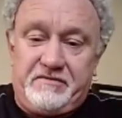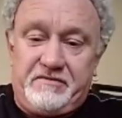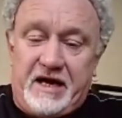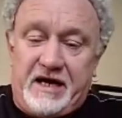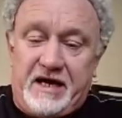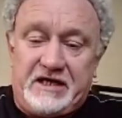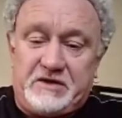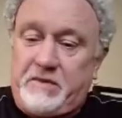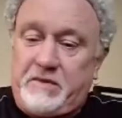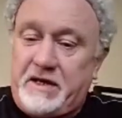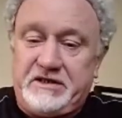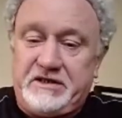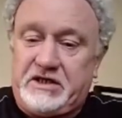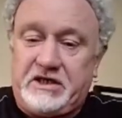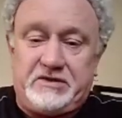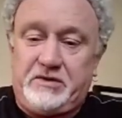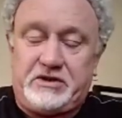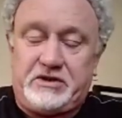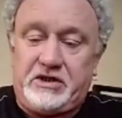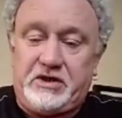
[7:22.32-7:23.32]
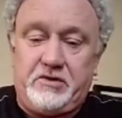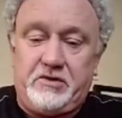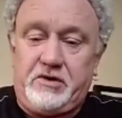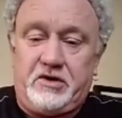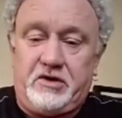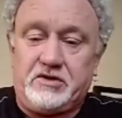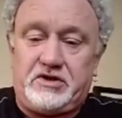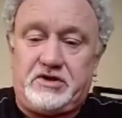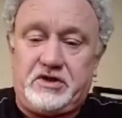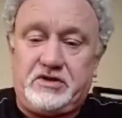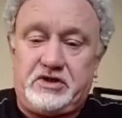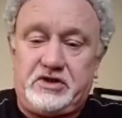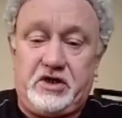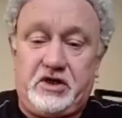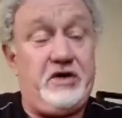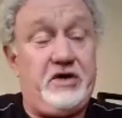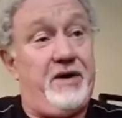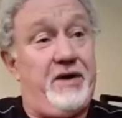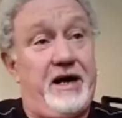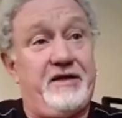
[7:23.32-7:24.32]
expenses were too much. So
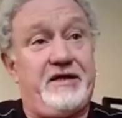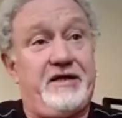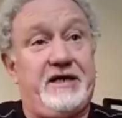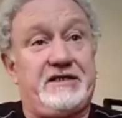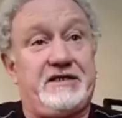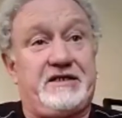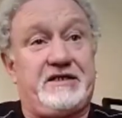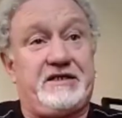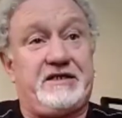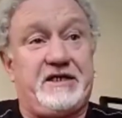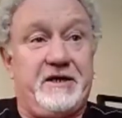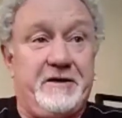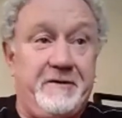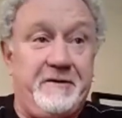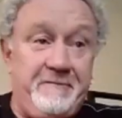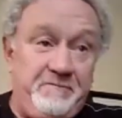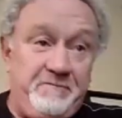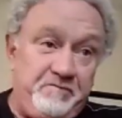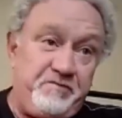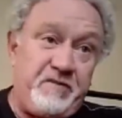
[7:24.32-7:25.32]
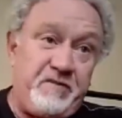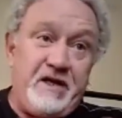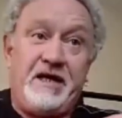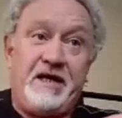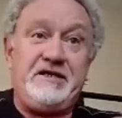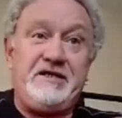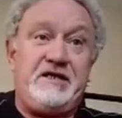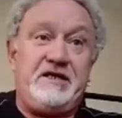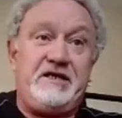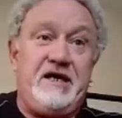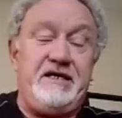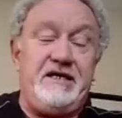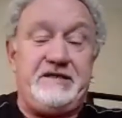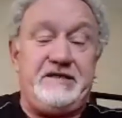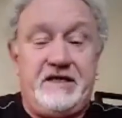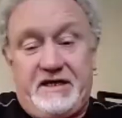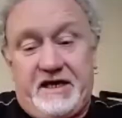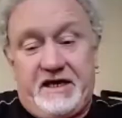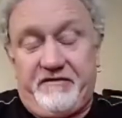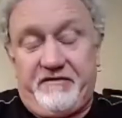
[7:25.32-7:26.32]
you either had to hand your keys in
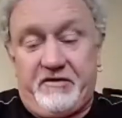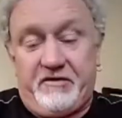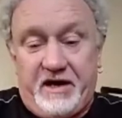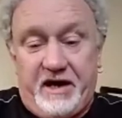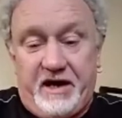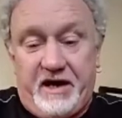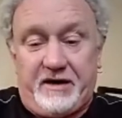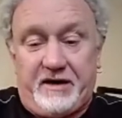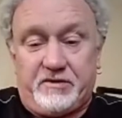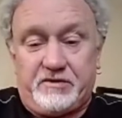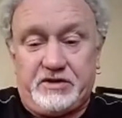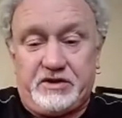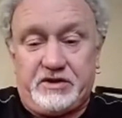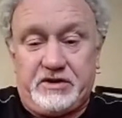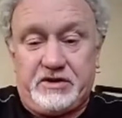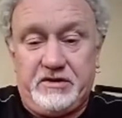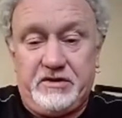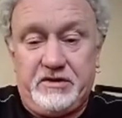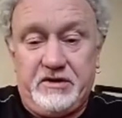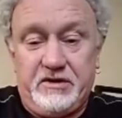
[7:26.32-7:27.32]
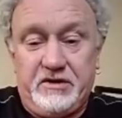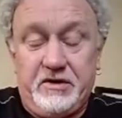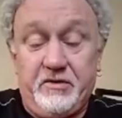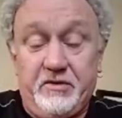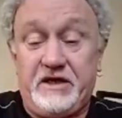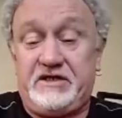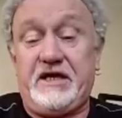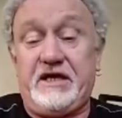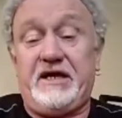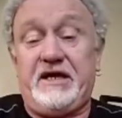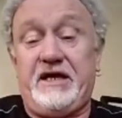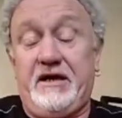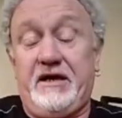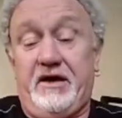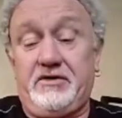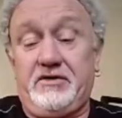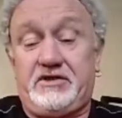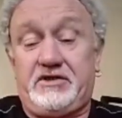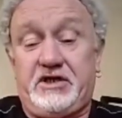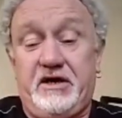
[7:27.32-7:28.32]
and give up your house, which then
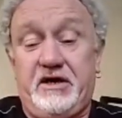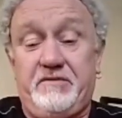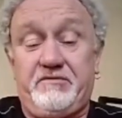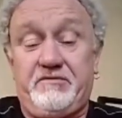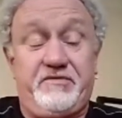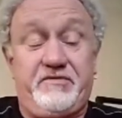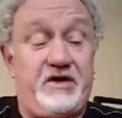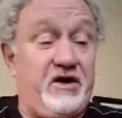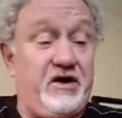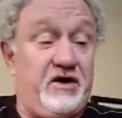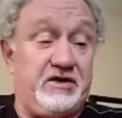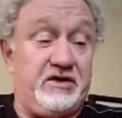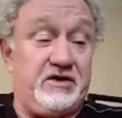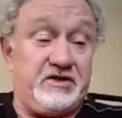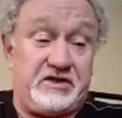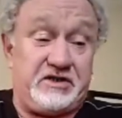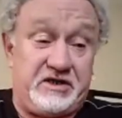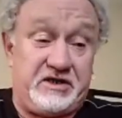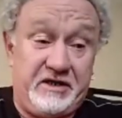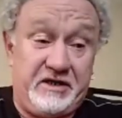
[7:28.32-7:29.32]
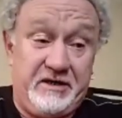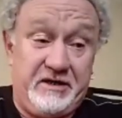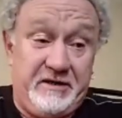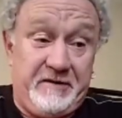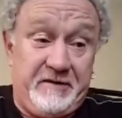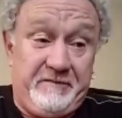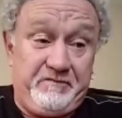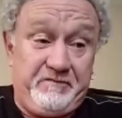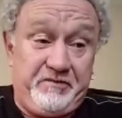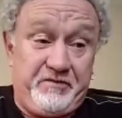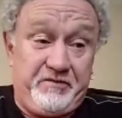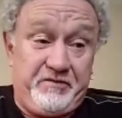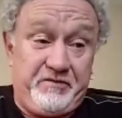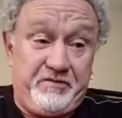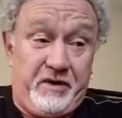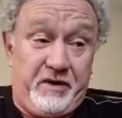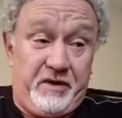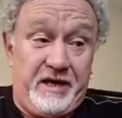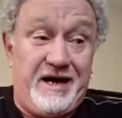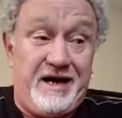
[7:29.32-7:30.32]
long term caused
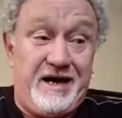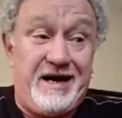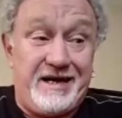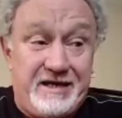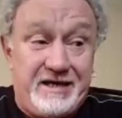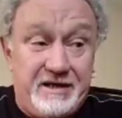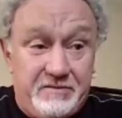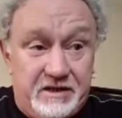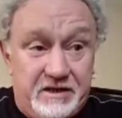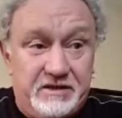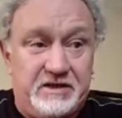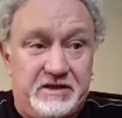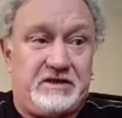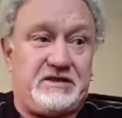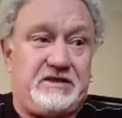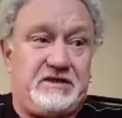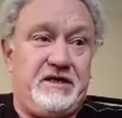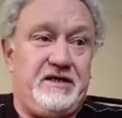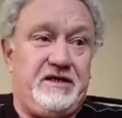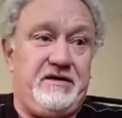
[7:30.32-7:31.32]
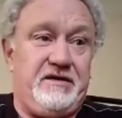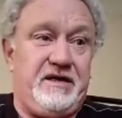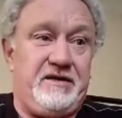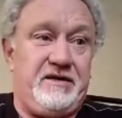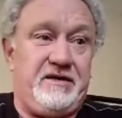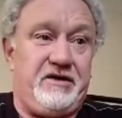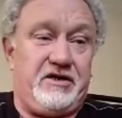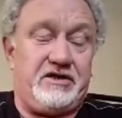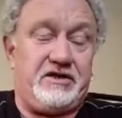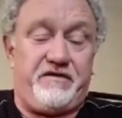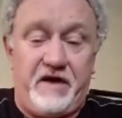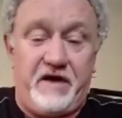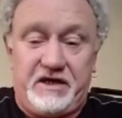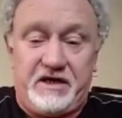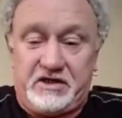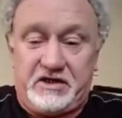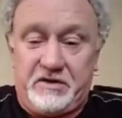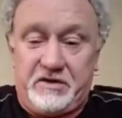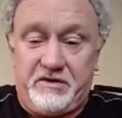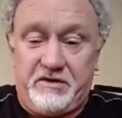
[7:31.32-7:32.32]
probably arguments. It caused
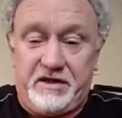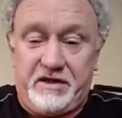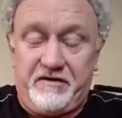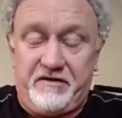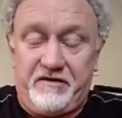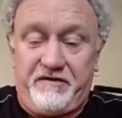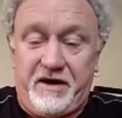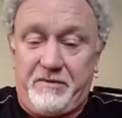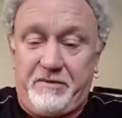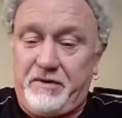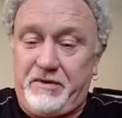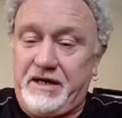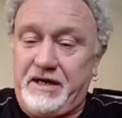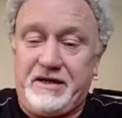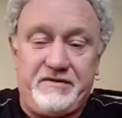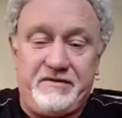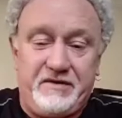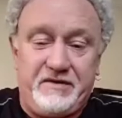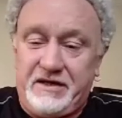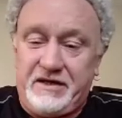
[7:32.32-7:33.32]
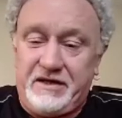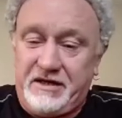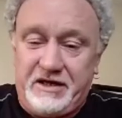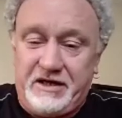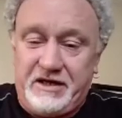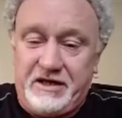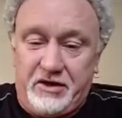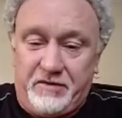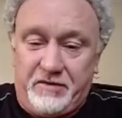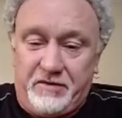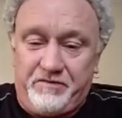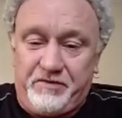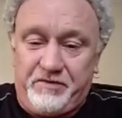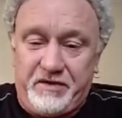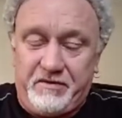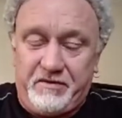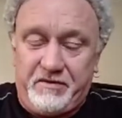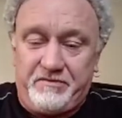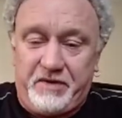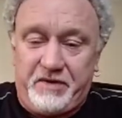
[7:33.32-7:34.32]
friction within the family. You know,
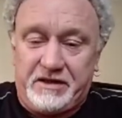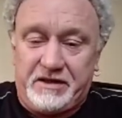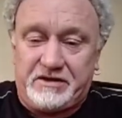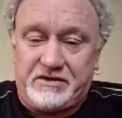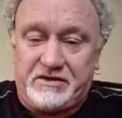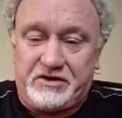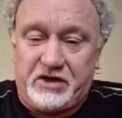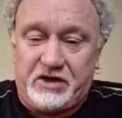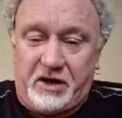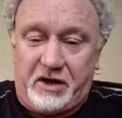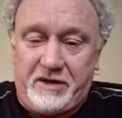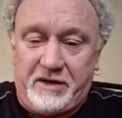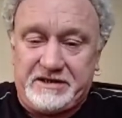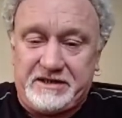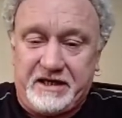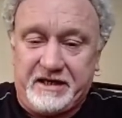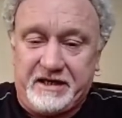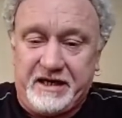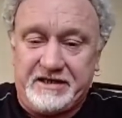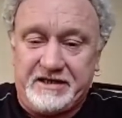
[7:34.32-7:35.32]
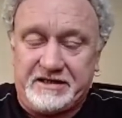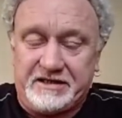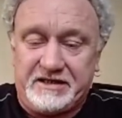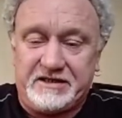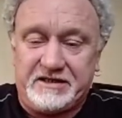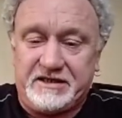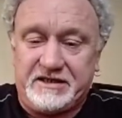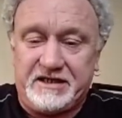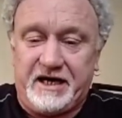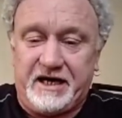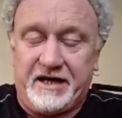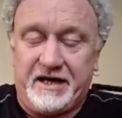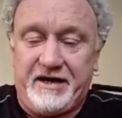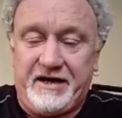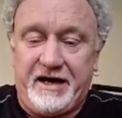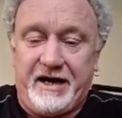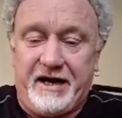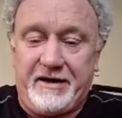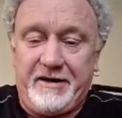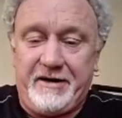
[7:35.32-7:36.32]
big traumatic instances like
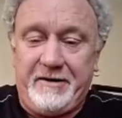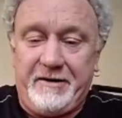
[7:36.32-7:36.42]
that